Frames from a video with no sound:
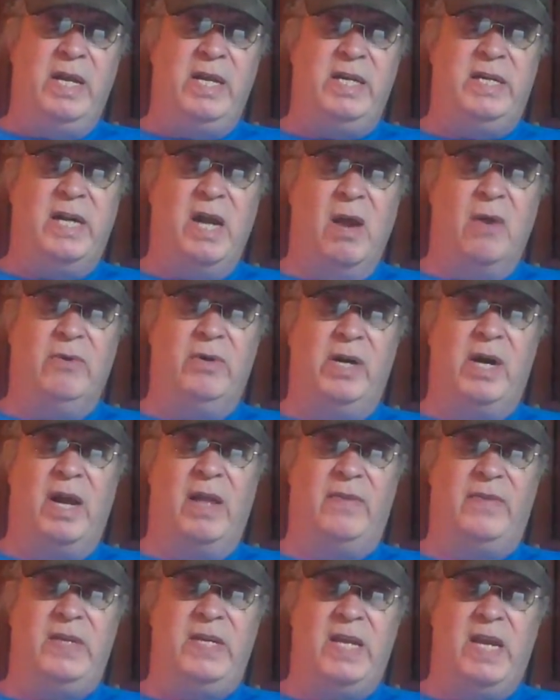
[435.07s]
He counted
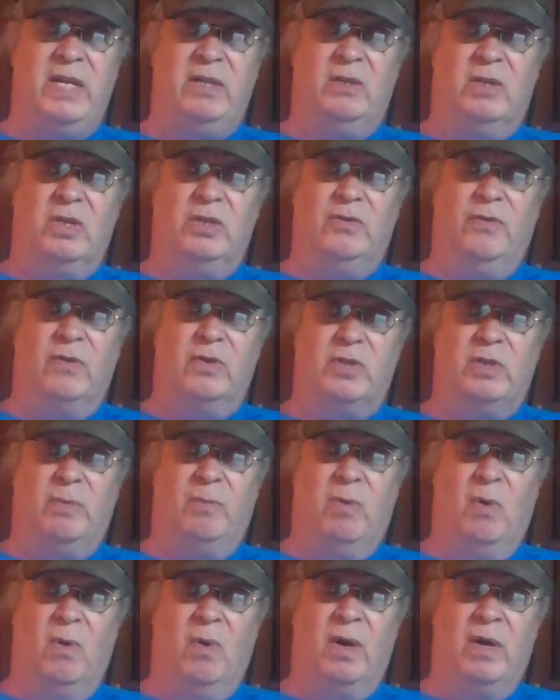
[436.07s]
on the English for
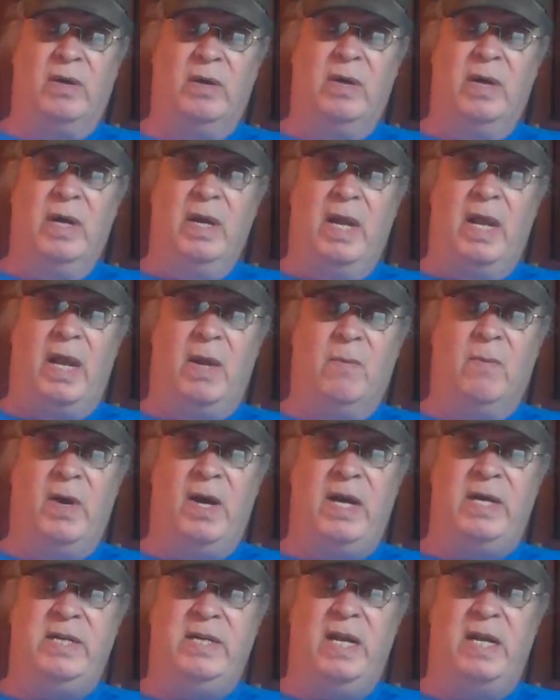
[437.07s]
support, and
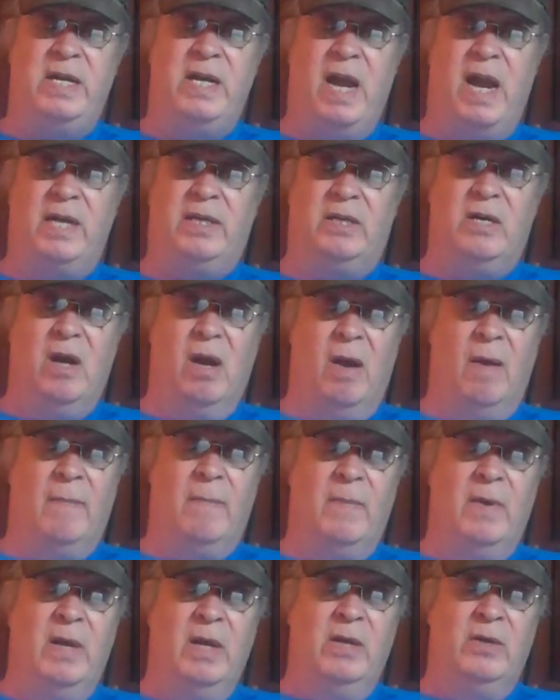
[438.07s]
when it did not
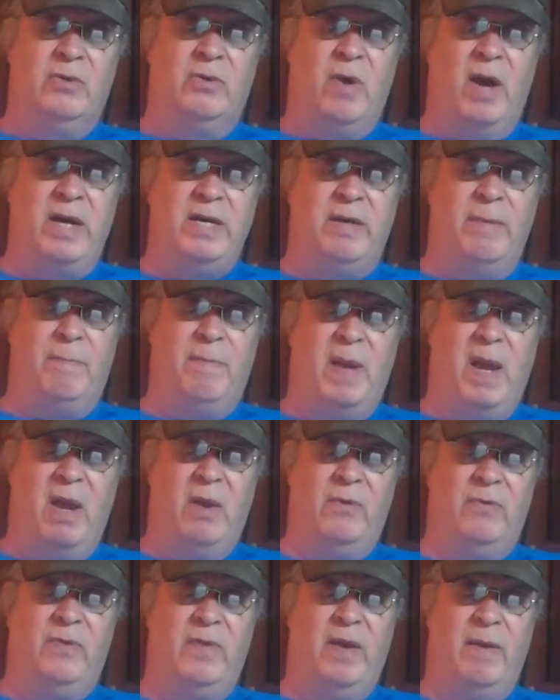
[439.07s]
come, tried to
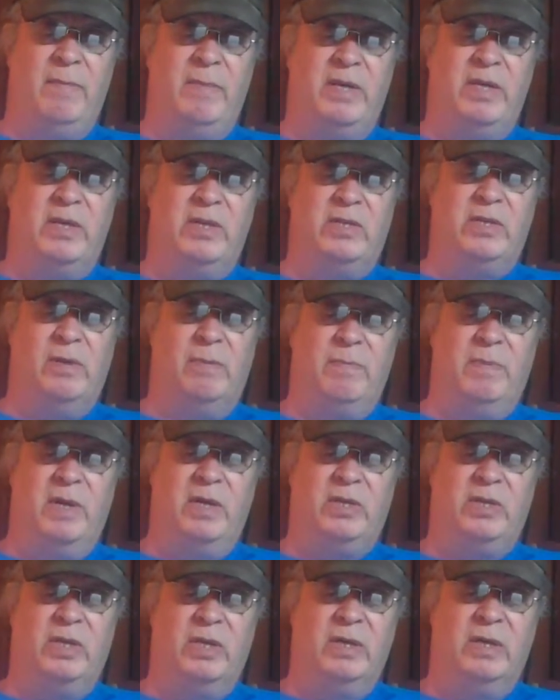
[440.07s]
pound them into
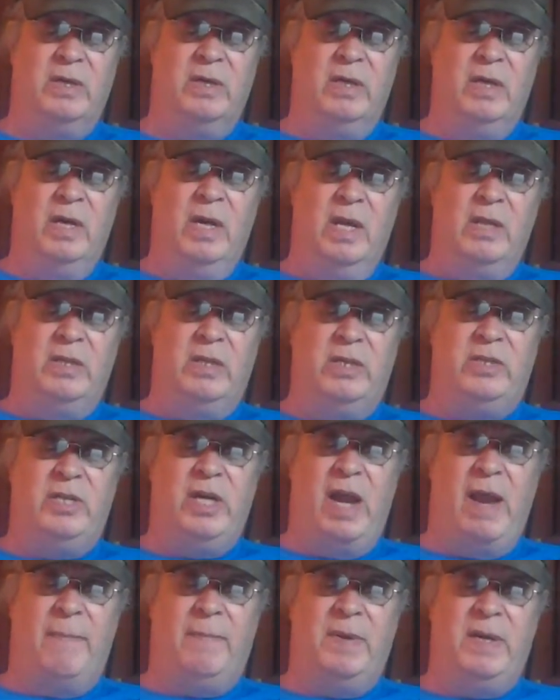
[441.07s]
submission. The
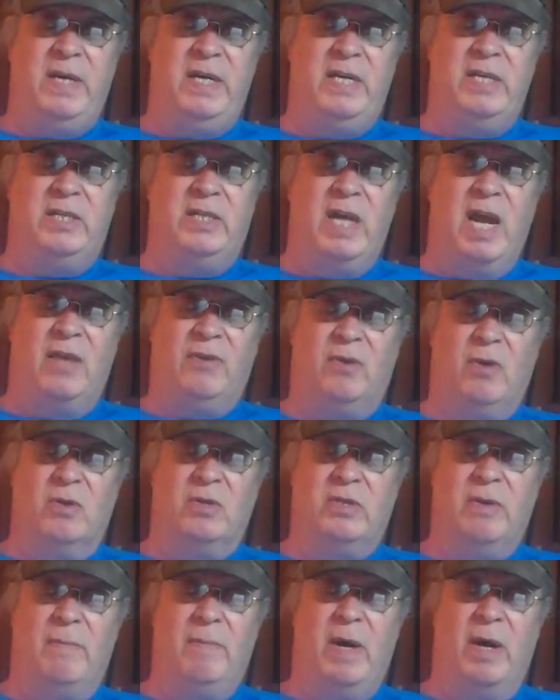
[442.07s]
Japanese got
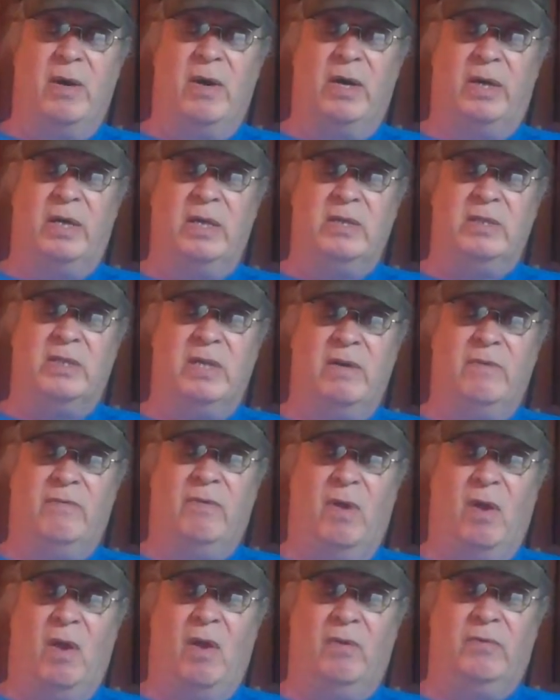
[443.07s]
those Americans
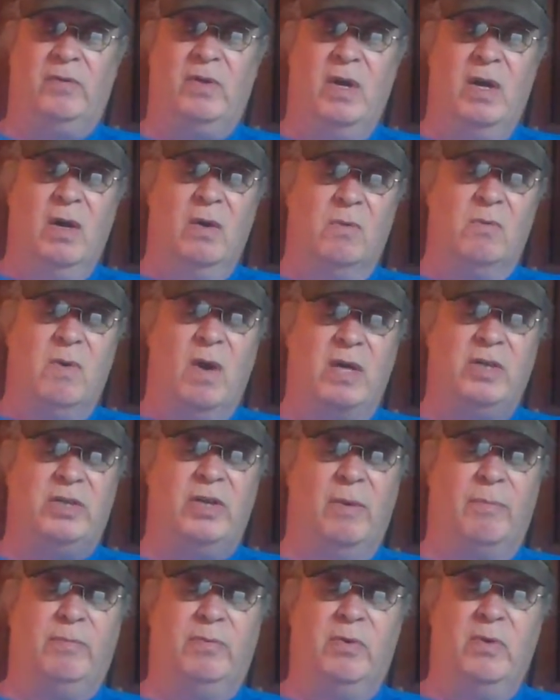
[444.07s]
involved.
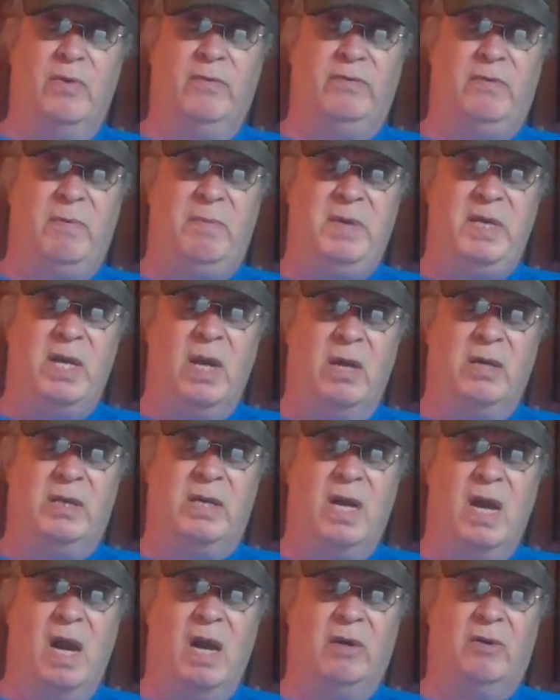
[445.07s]
Russia proved to be
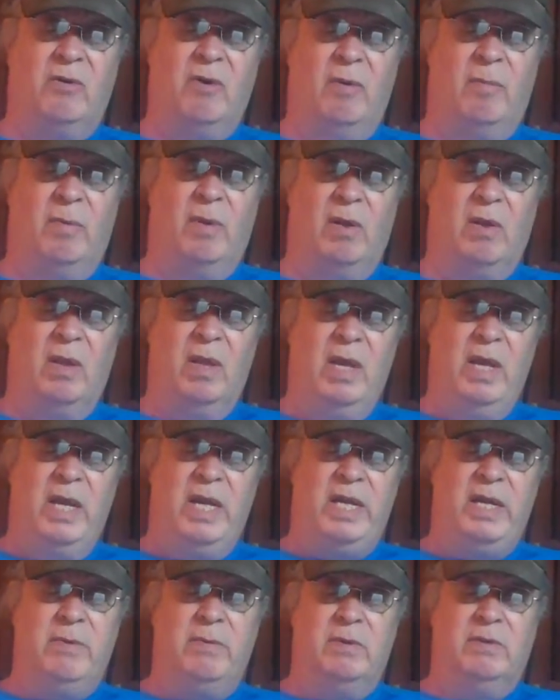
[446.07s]
unconquerable.
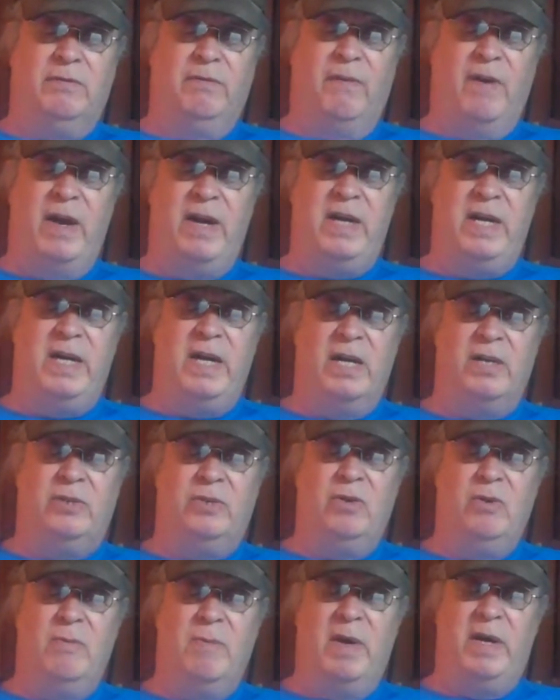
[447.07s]
He was fighting on
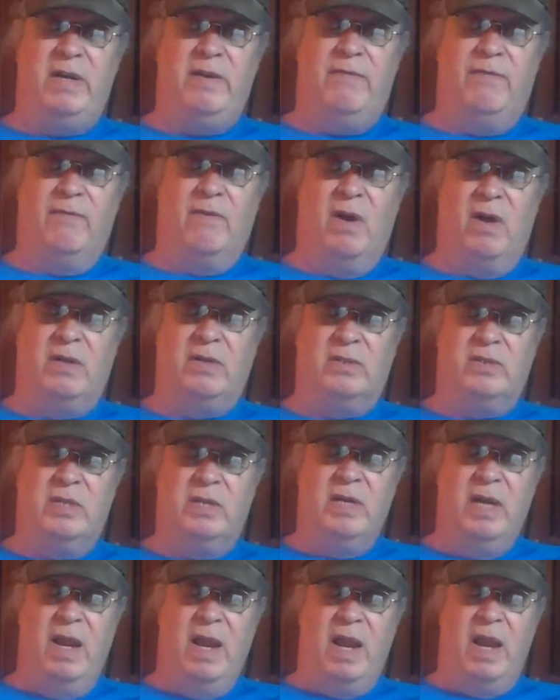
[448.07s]
too many
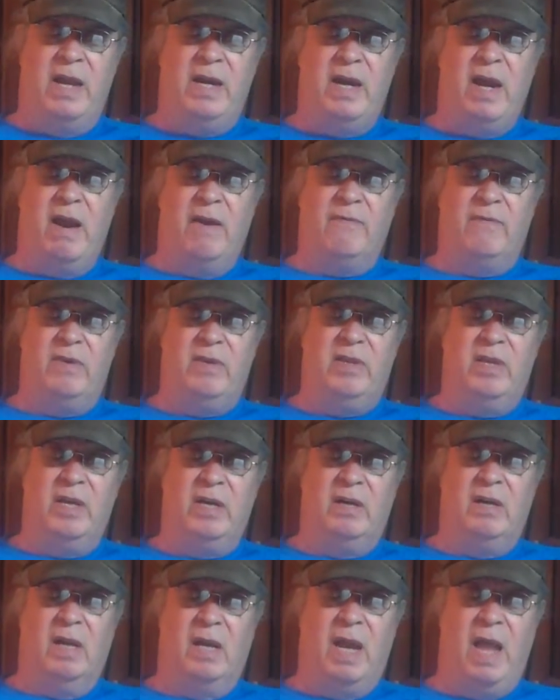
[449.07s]
fronts, and
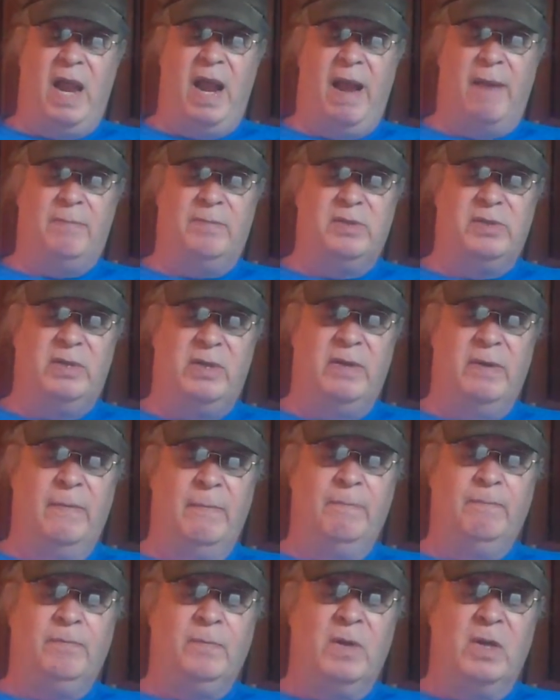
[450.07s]
everything collapsed.
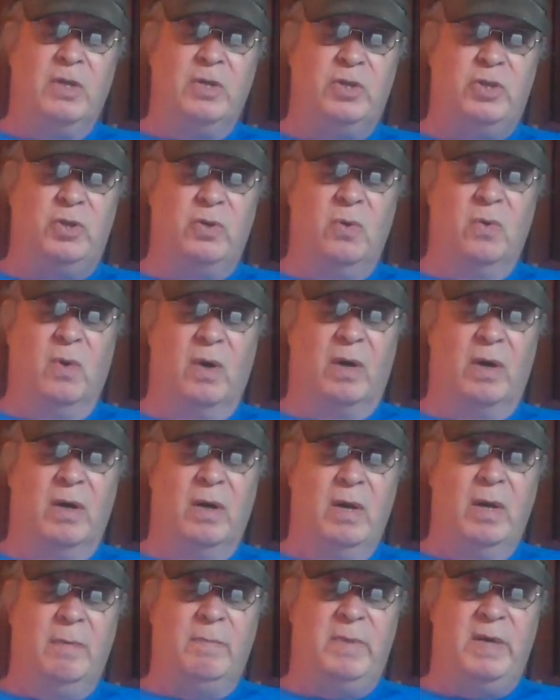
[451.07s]
Sure,
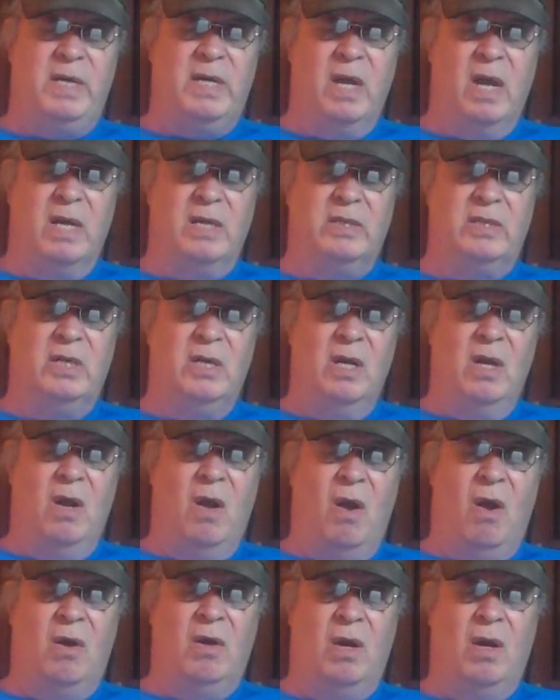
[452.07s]
because
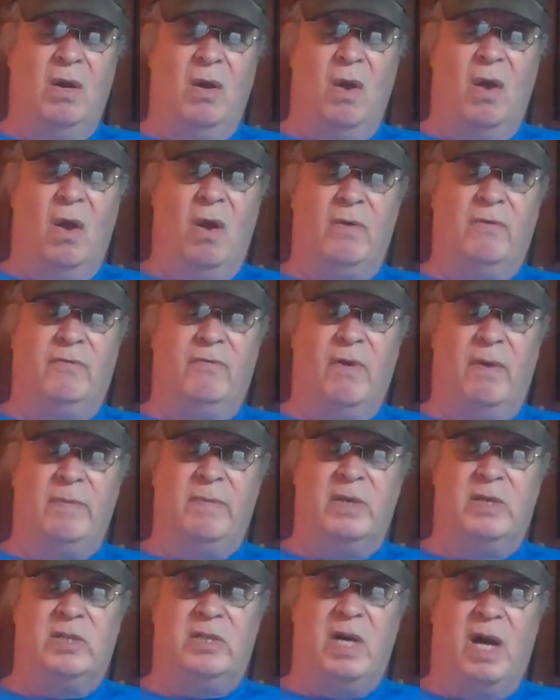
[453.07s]
all along,
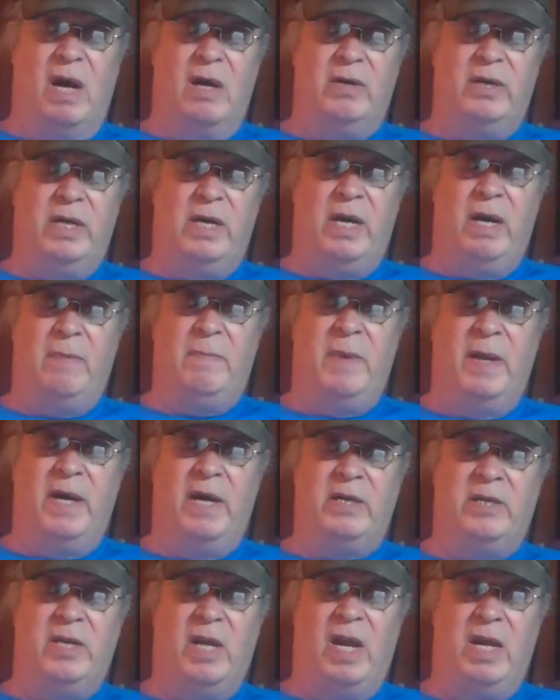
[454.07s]
from the start, it had
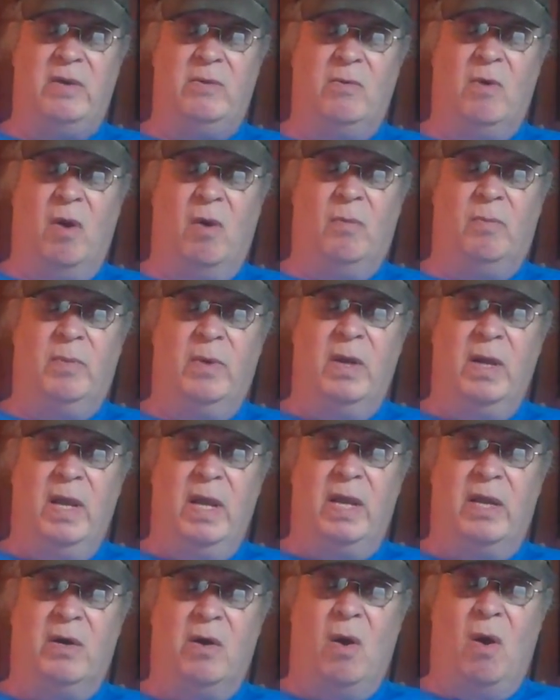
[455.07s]
been a tightrope,
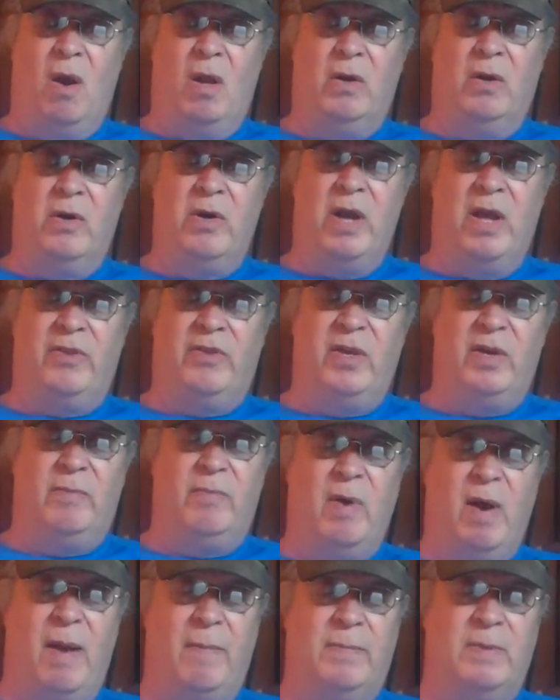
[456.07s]
an
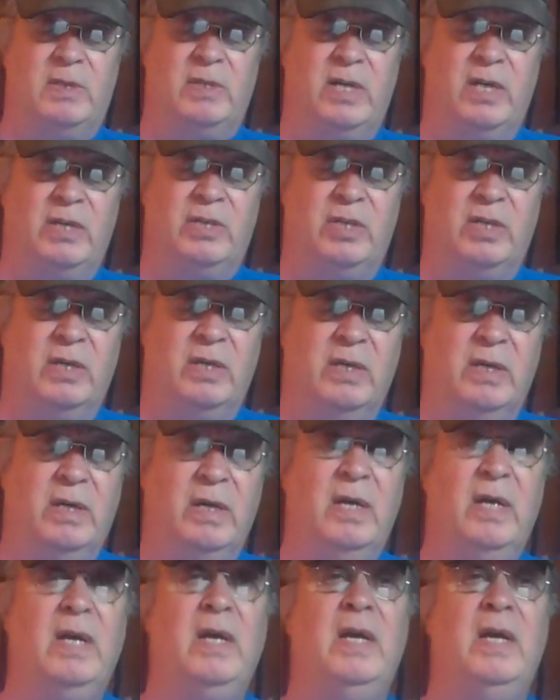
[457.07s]
all-or-nothing proposition.